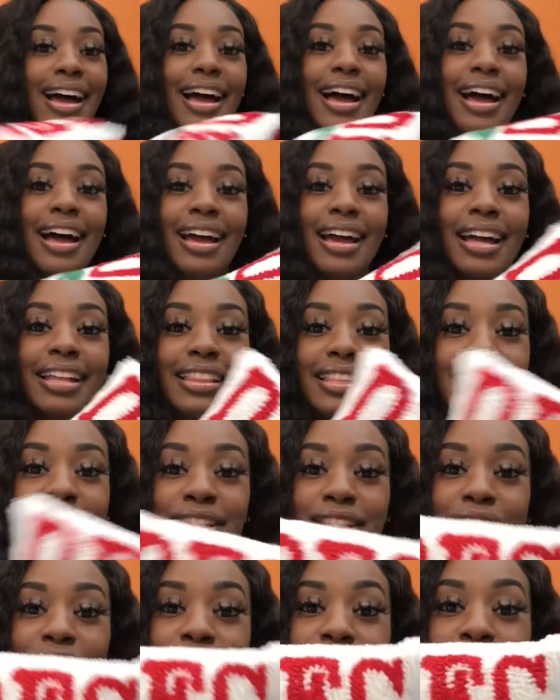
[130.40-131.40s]
I got
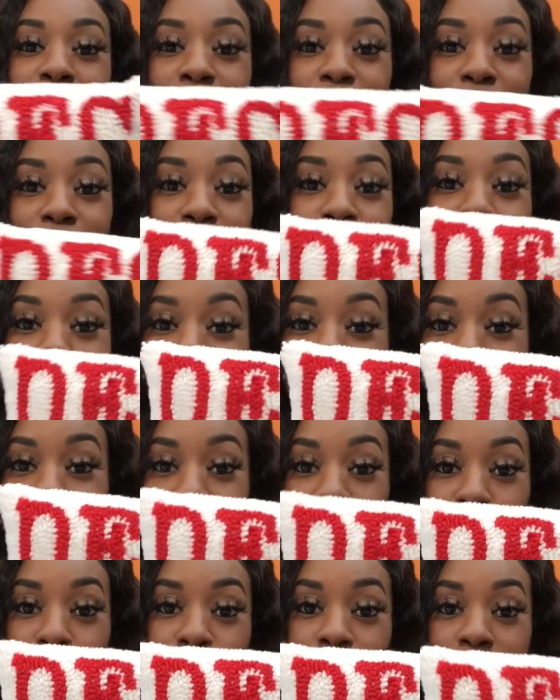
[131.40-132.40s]
this cute
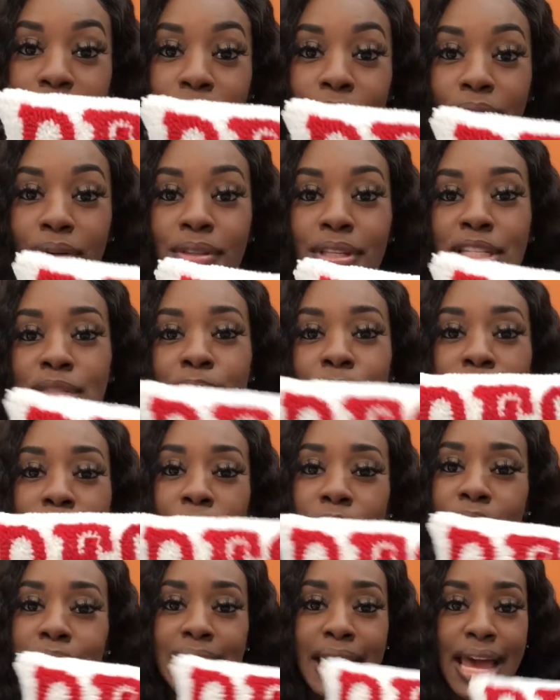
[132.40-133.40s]
little pillow. This
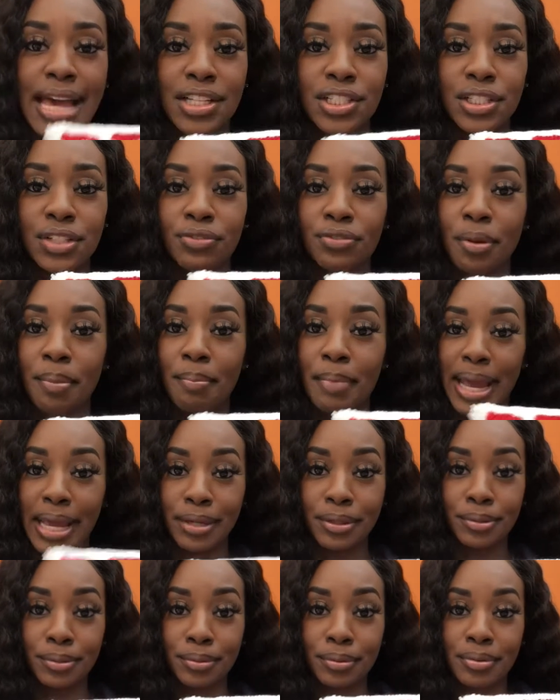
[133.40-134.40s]
pillow was actually from
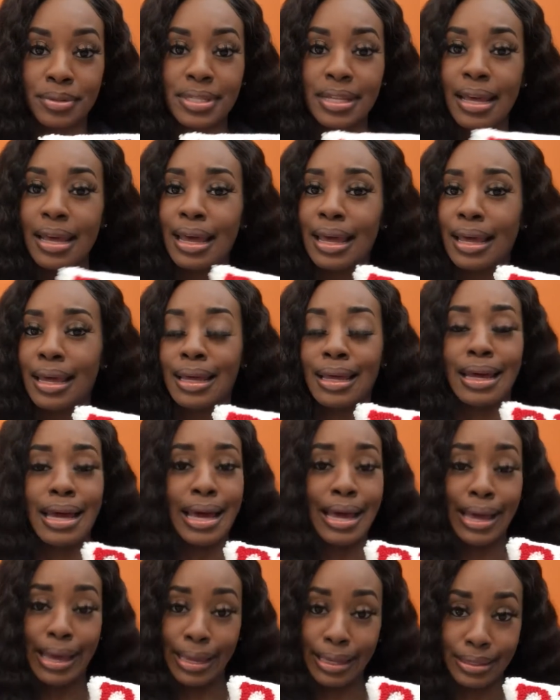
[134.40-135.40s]
Michael's.
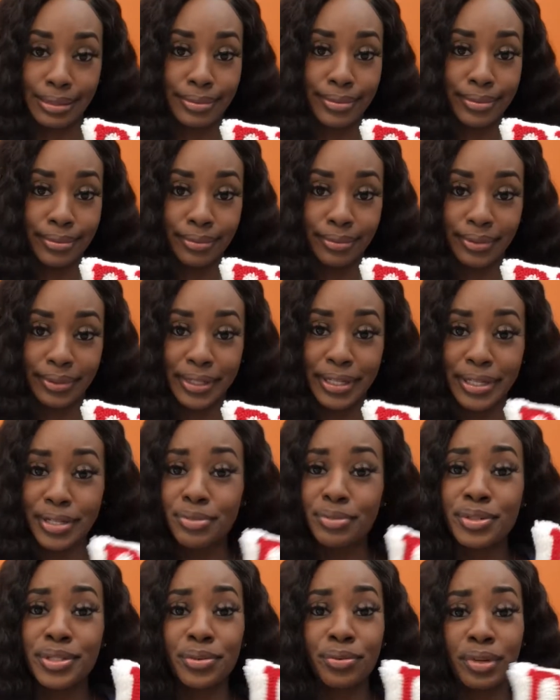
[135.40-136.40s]
Guys, this
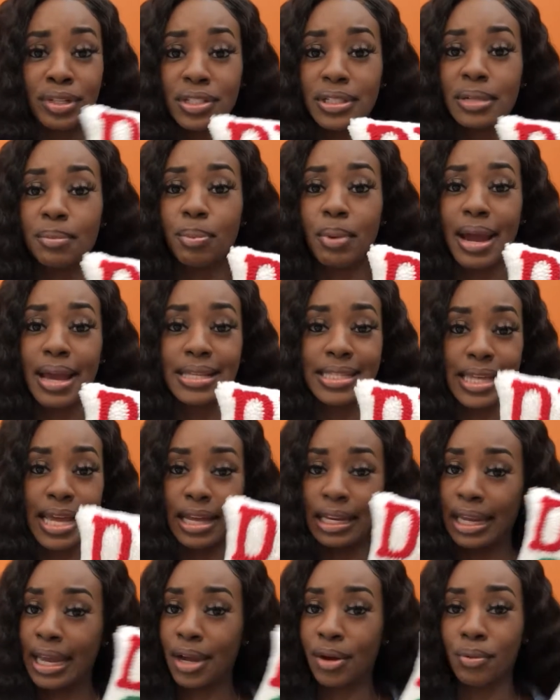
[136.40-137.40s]
was originally priced
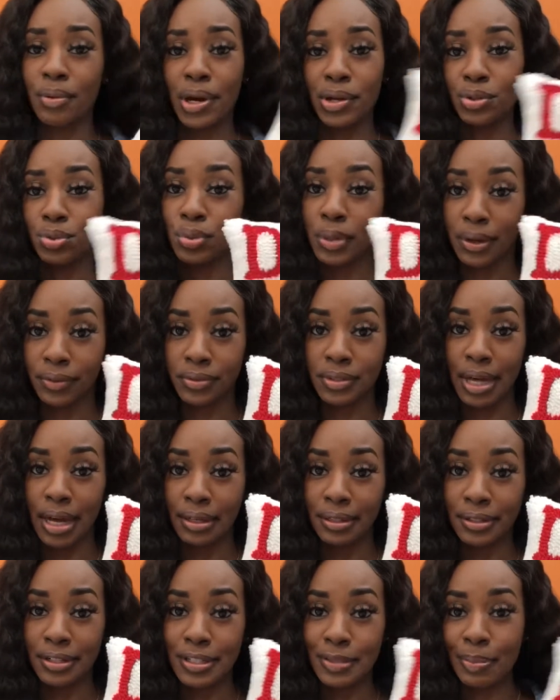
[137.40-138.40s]
at like around $12,
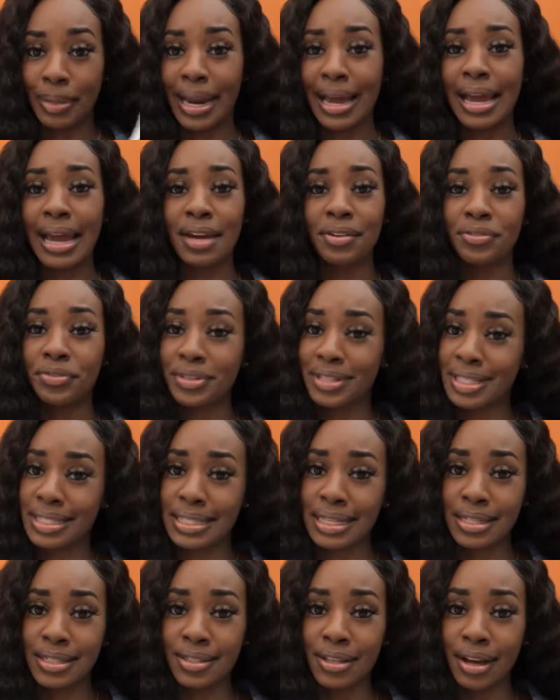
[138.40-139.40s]
but I got it for
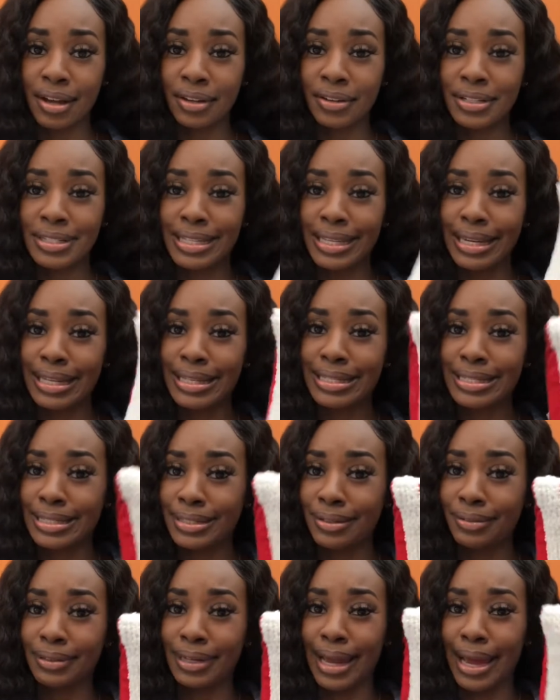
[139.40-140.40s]
$6 and it's
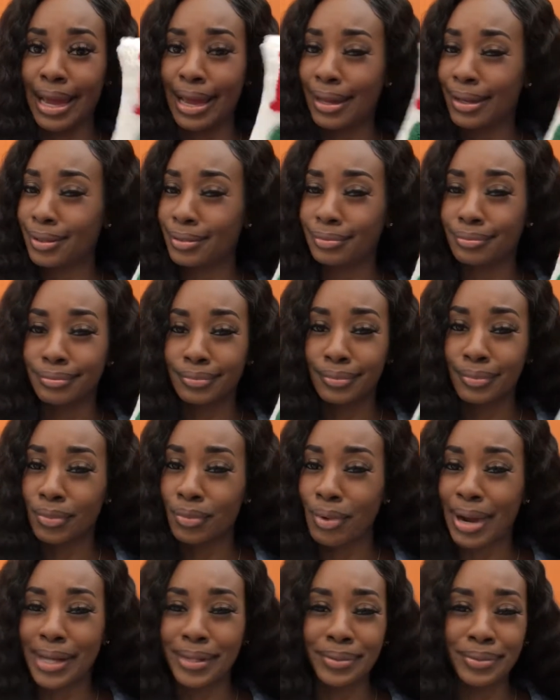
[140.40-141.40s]
still like,
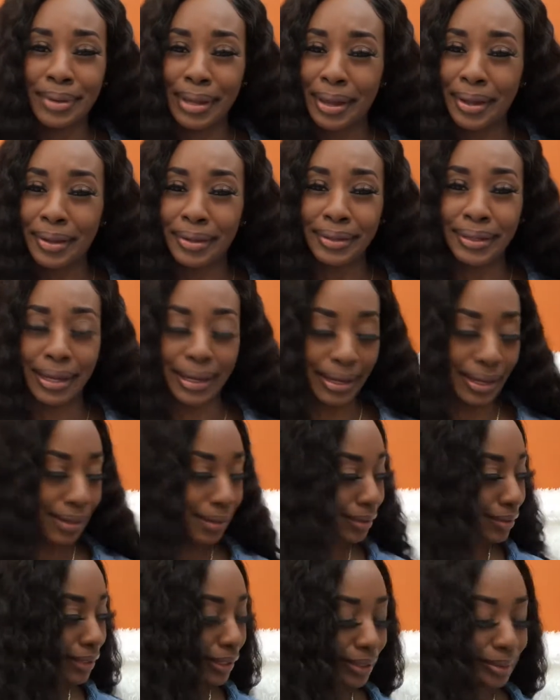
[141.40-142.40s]
why do that? Like,
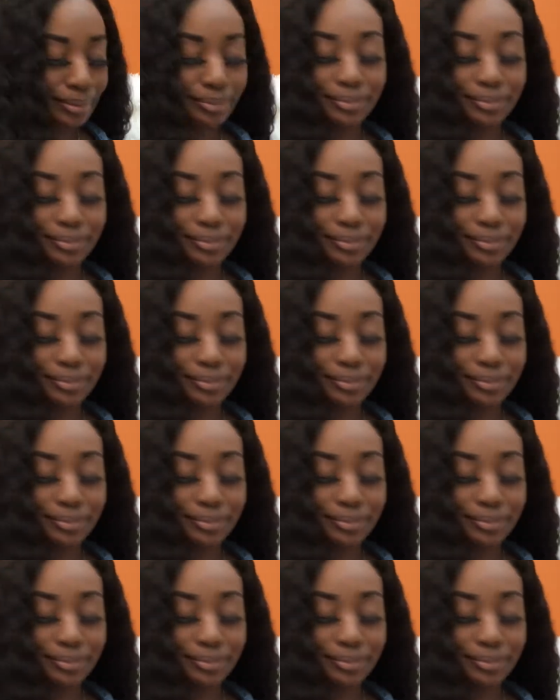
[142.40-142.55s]
no.